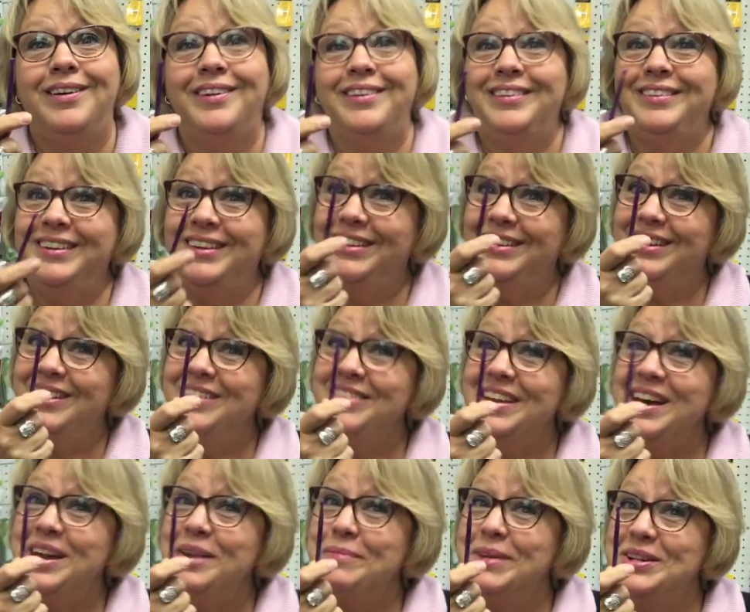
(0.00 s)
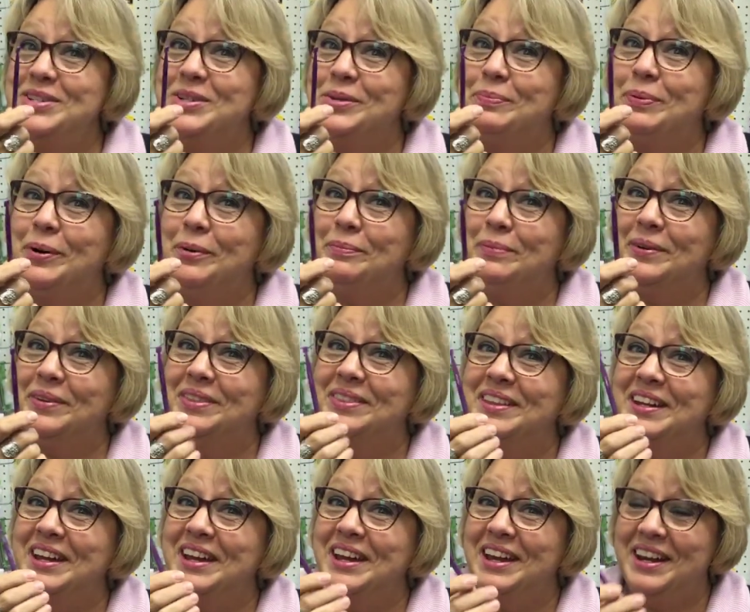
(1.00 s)
Oh, didn't know that about your purple. I forgot
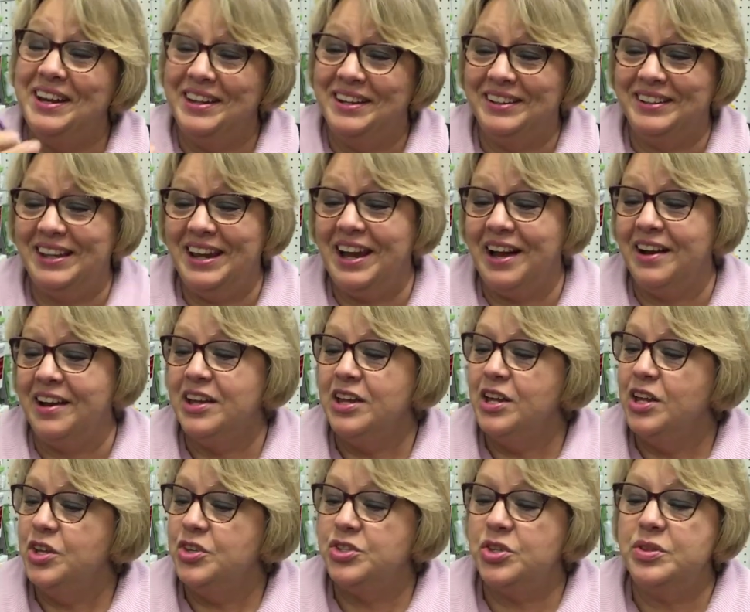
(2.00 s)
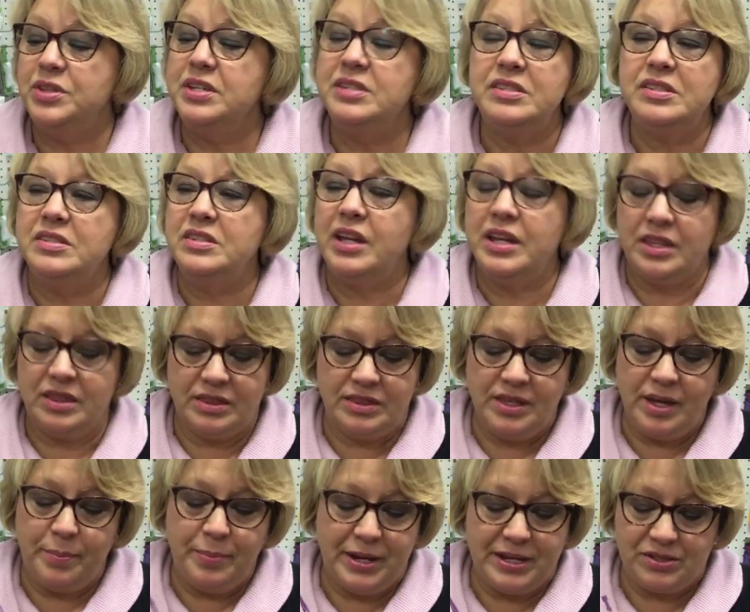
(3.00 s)
thing. about that. Yeah. yeah. So this is like
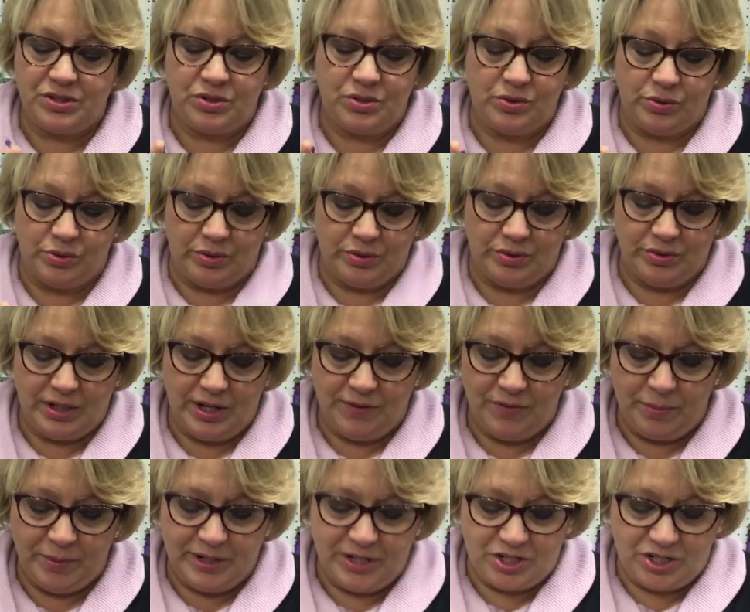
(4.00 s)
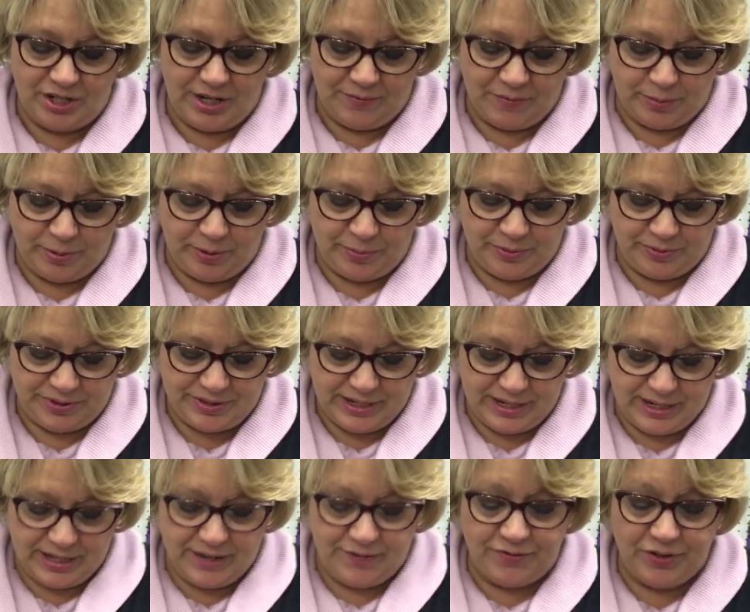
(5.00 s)
the best tool. Everybody should have a purple
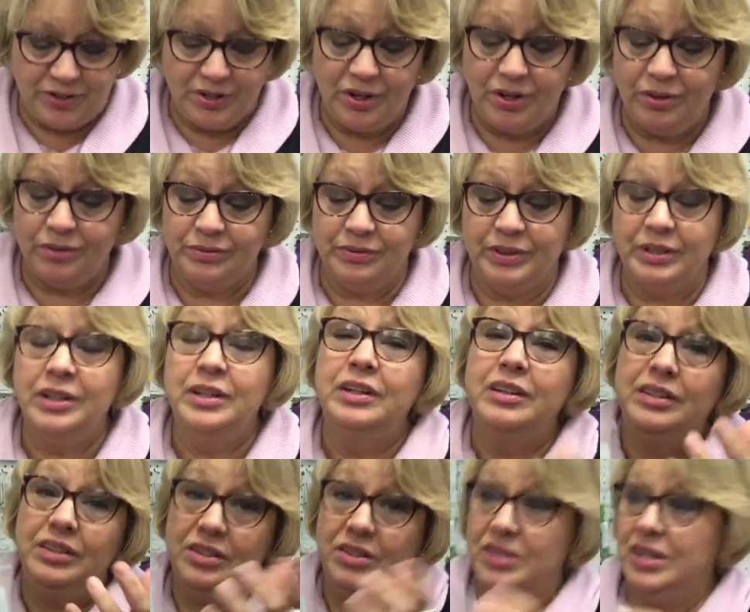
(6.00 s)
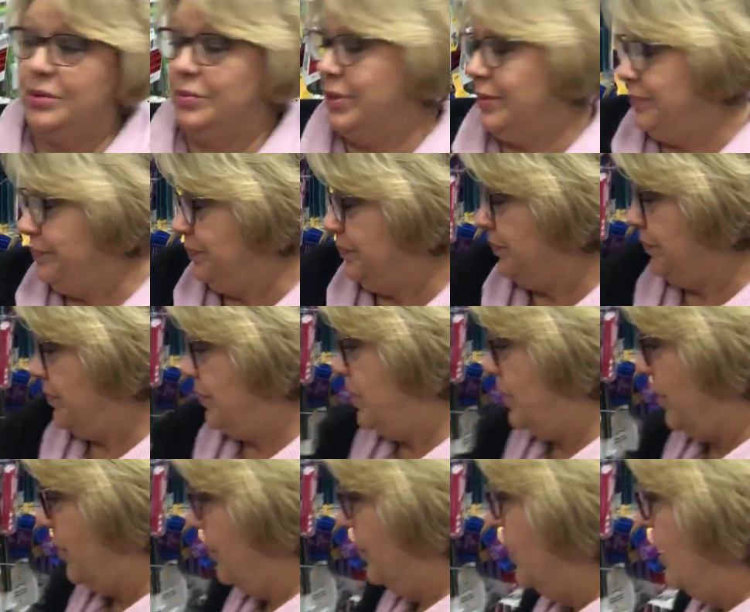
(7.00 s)
thing. If you don't, you need one.
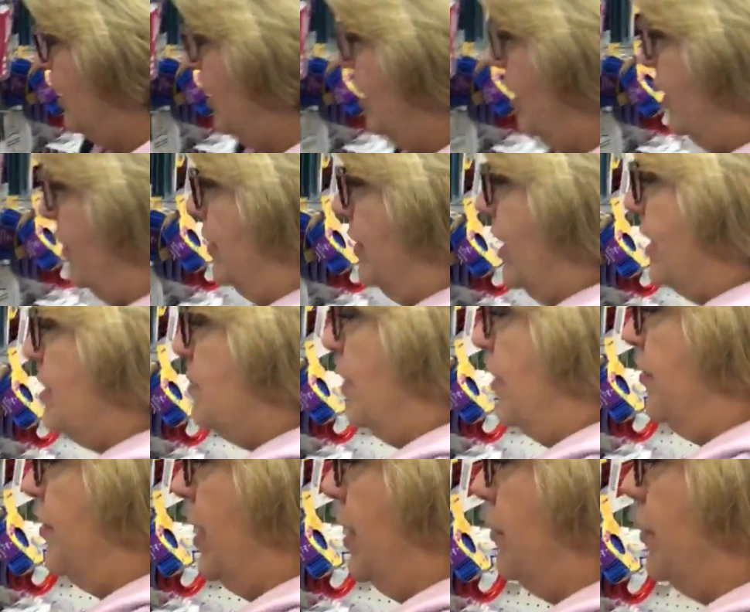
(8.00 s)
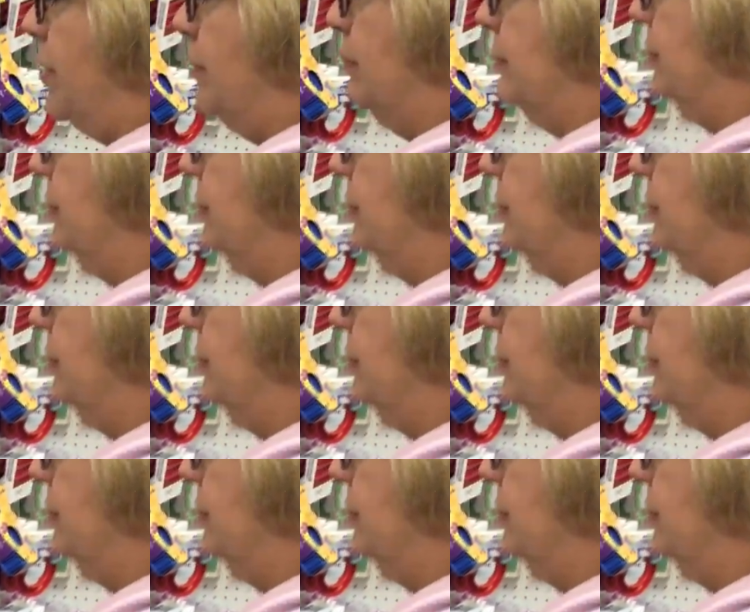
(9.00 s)
So that's my favorite.